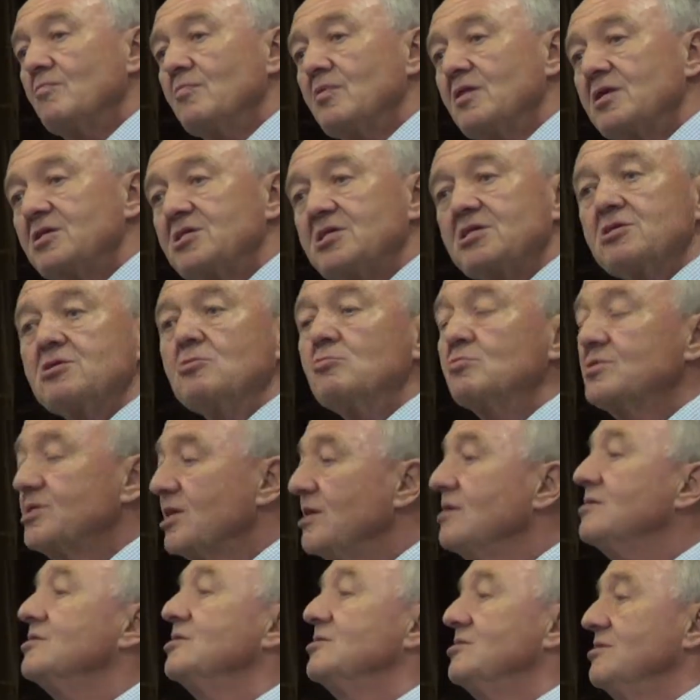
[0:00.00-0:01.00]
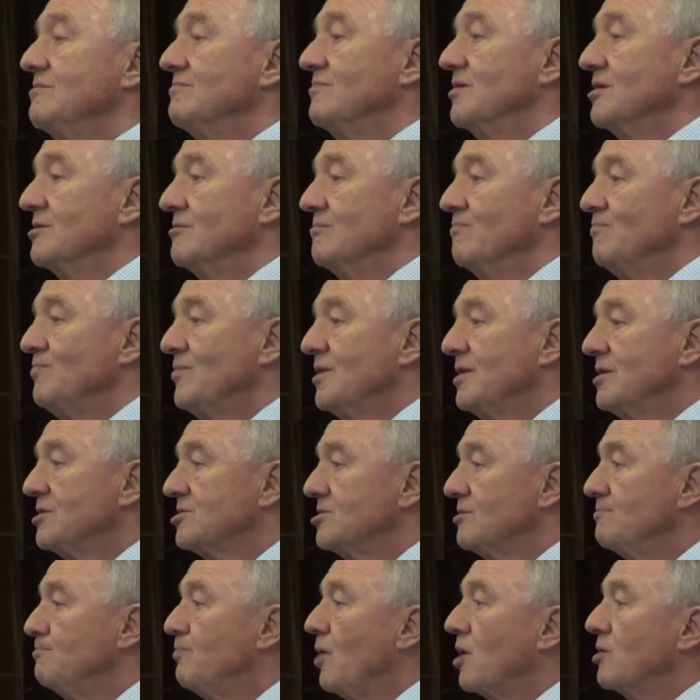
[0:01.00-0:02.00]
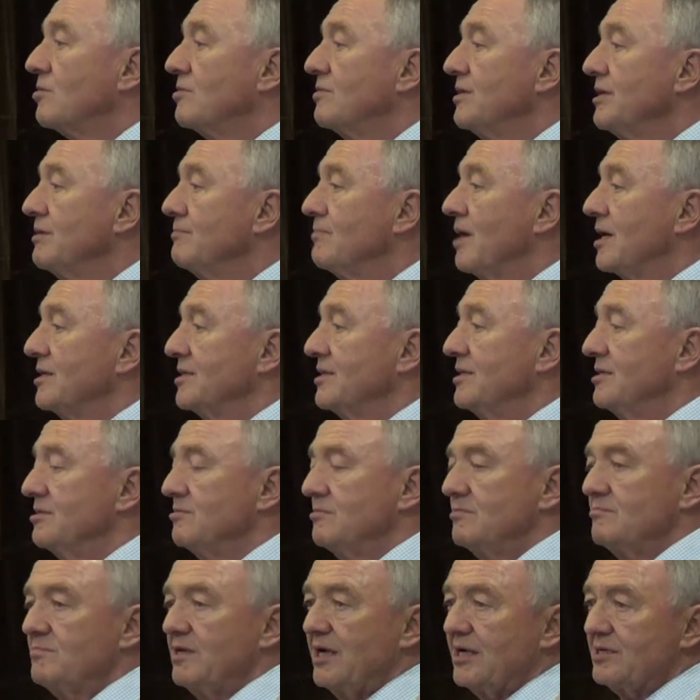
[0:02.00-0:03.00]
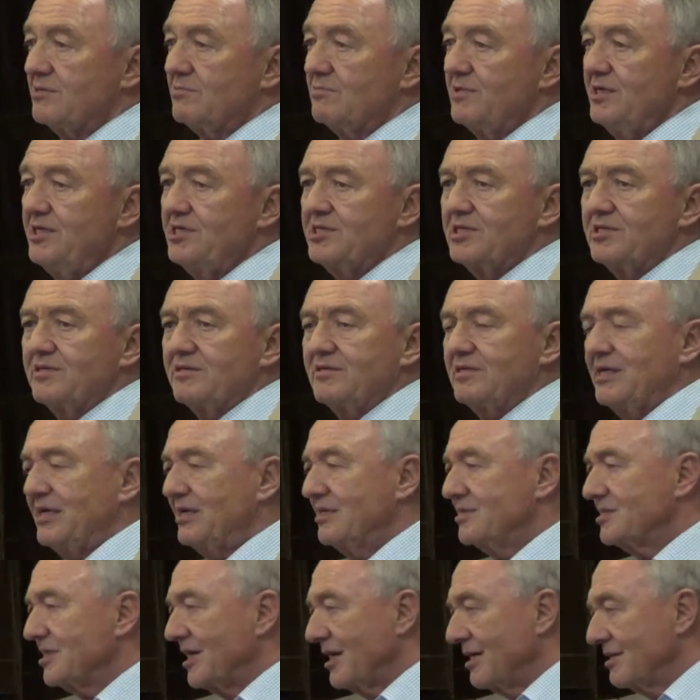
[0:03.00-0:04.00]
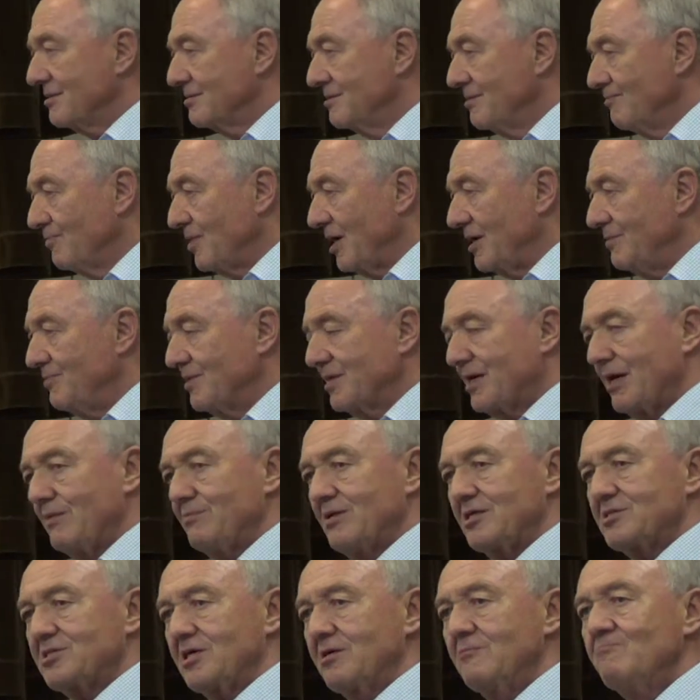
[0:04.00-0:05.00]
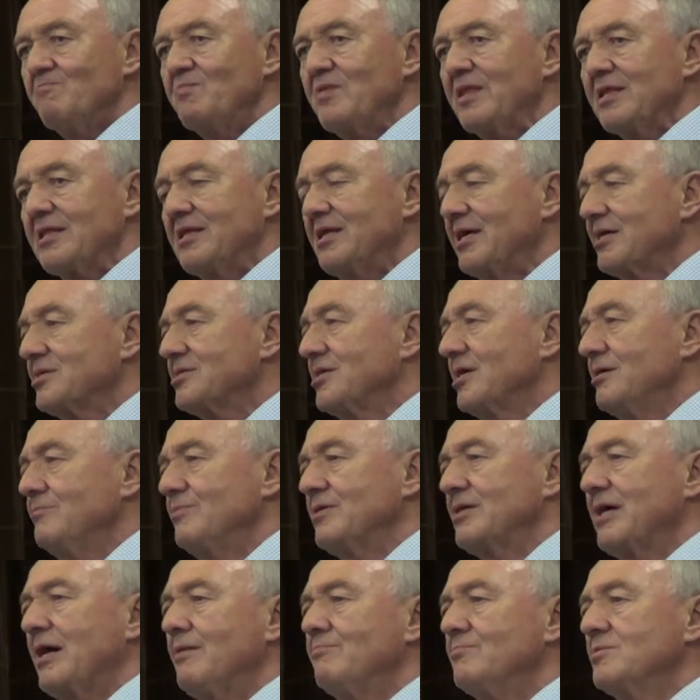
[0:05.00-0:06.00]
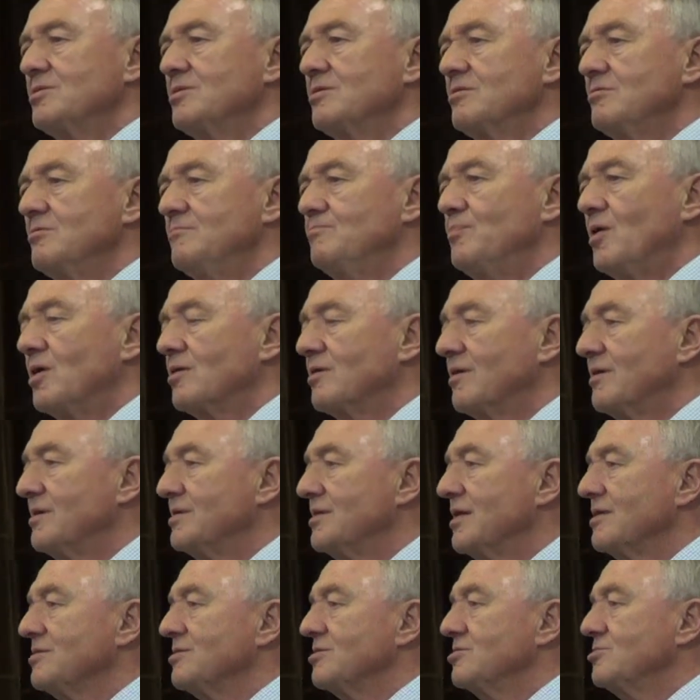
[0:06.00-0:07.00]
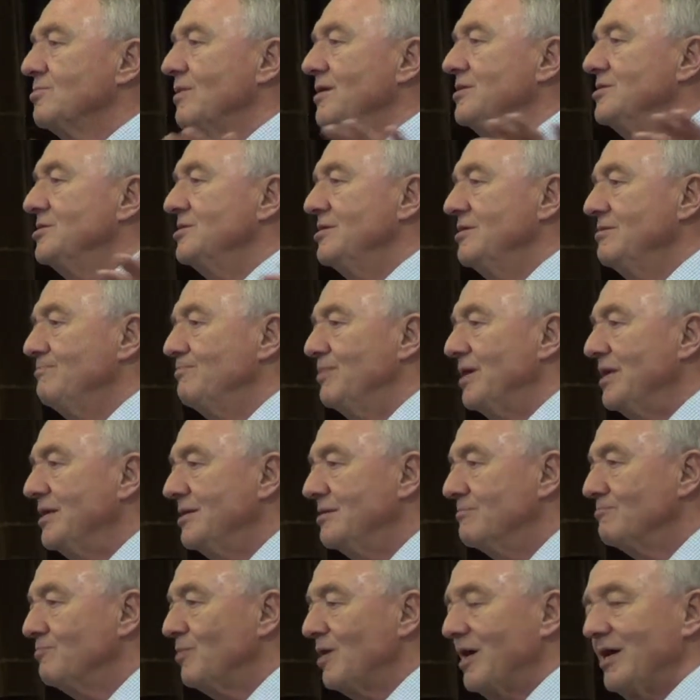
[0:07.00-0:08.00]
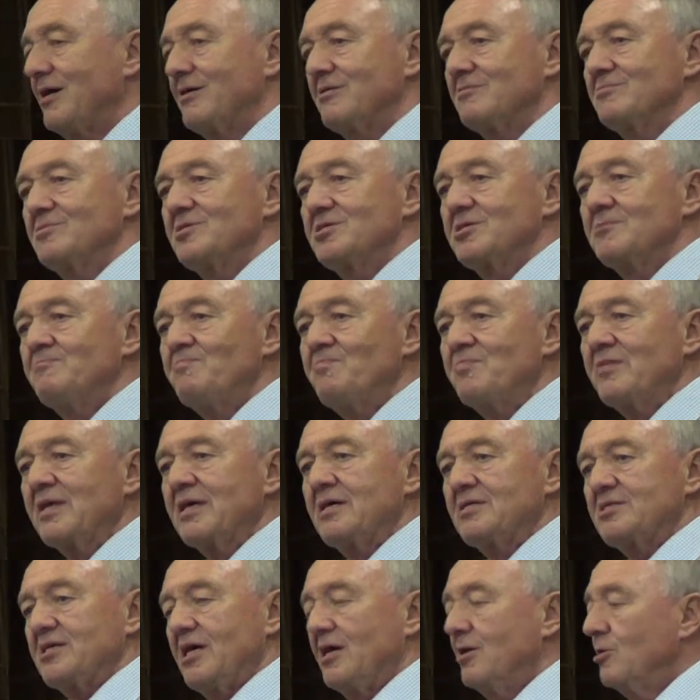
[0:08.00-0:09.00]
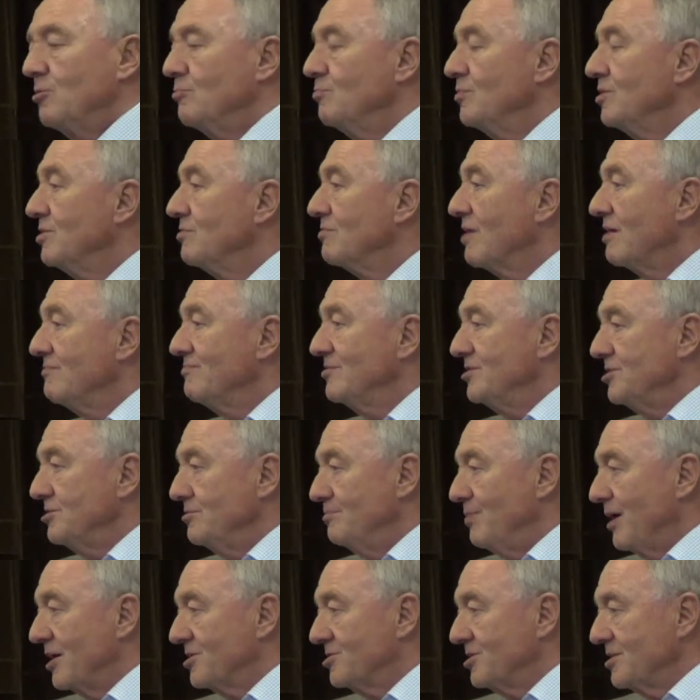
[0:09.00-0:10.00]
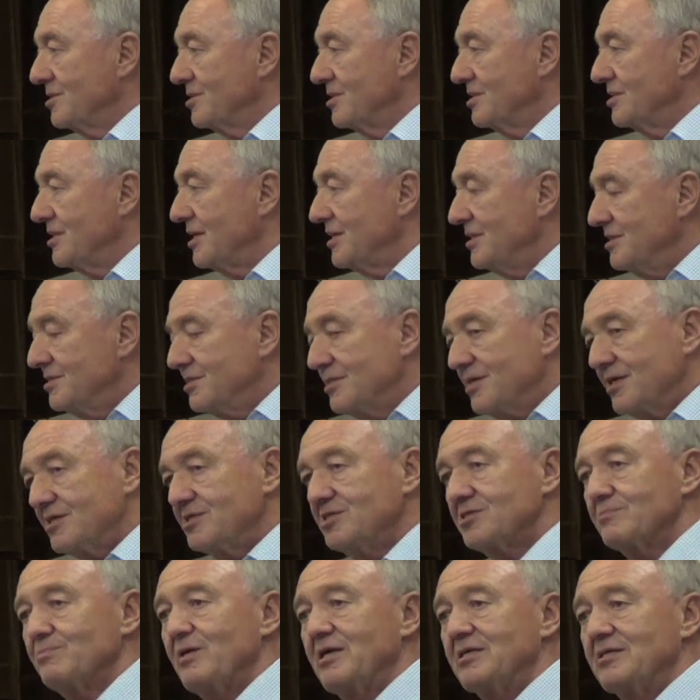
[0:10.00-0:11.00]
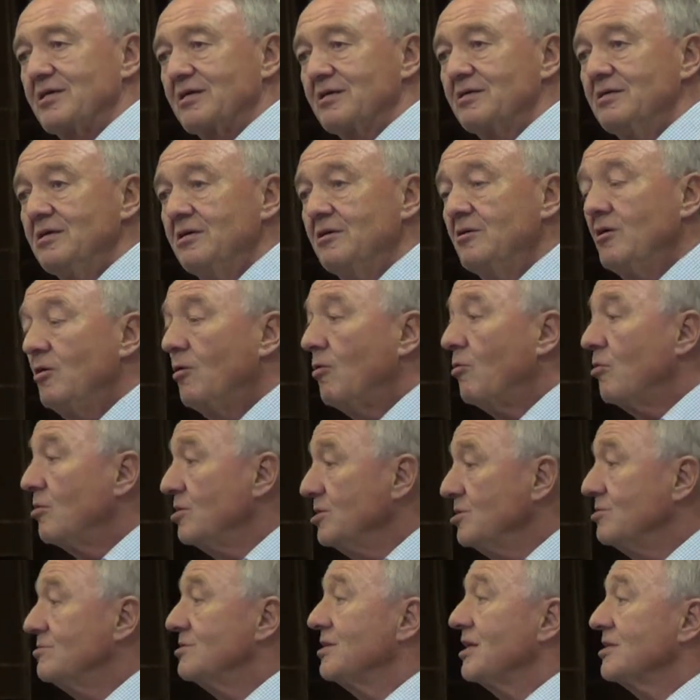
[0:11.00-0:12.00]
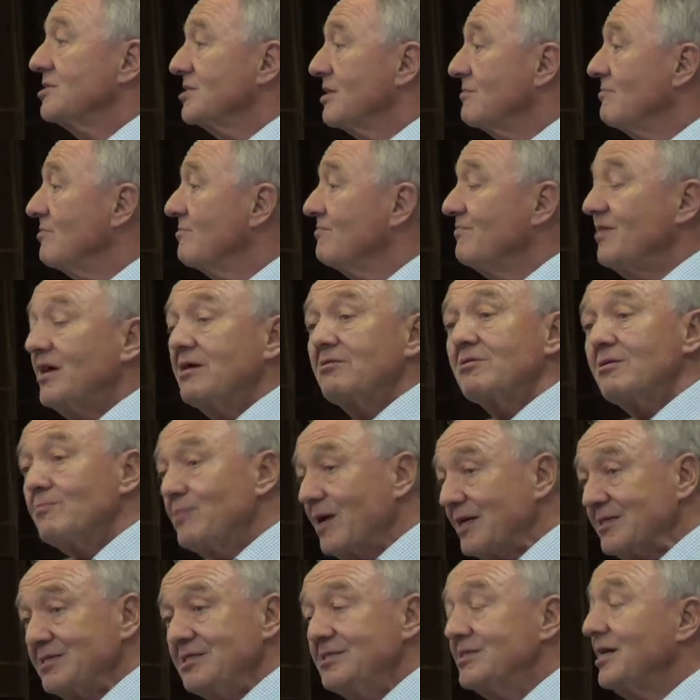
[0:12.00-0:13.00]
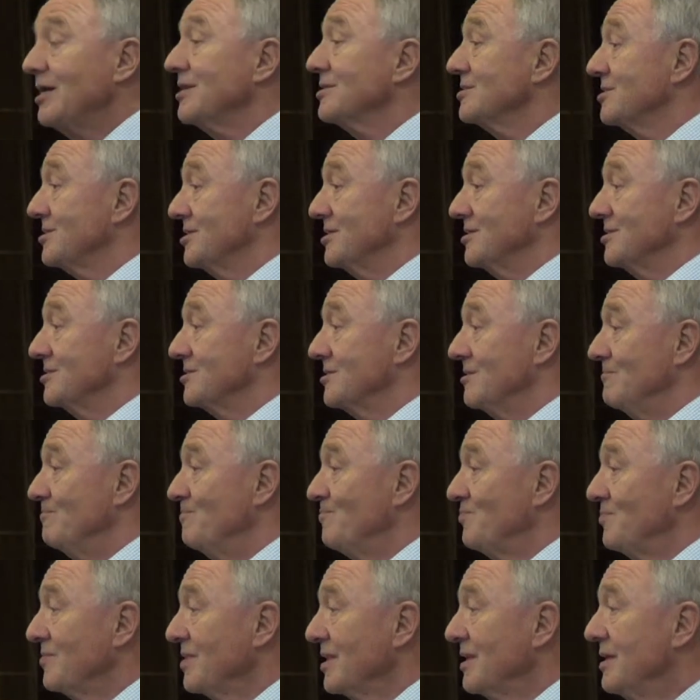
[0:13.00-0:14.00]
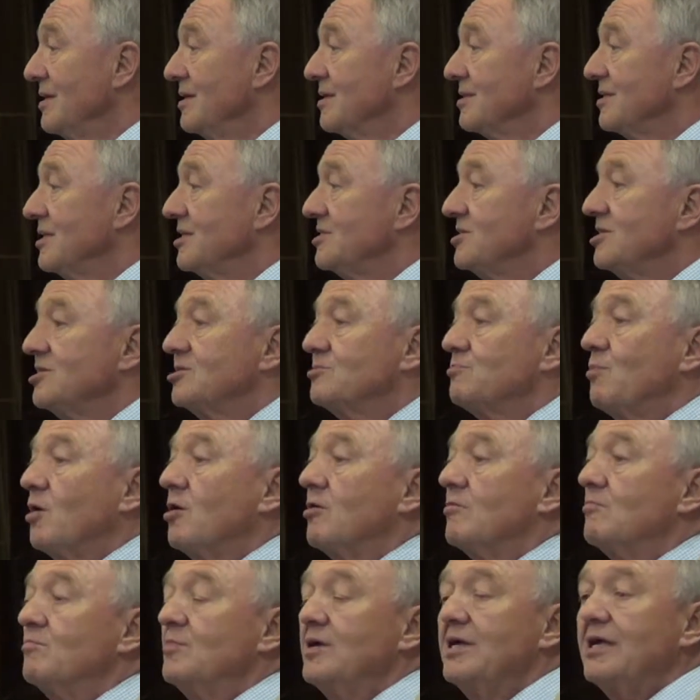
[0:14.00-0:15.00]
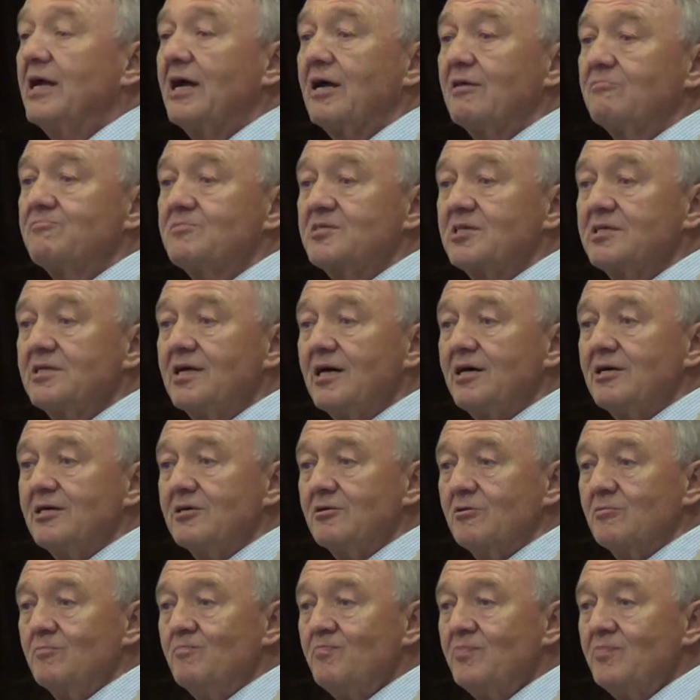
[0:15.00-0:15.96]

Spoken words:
This is an alternative, though, to borrowing money, and we had a recent think tank paper coming out saying the next Labour government could borrow another £20 billion to help with the revenue budget for day-to-day spending. Or you could just have a fairer bloody tax system. This is what we have to know.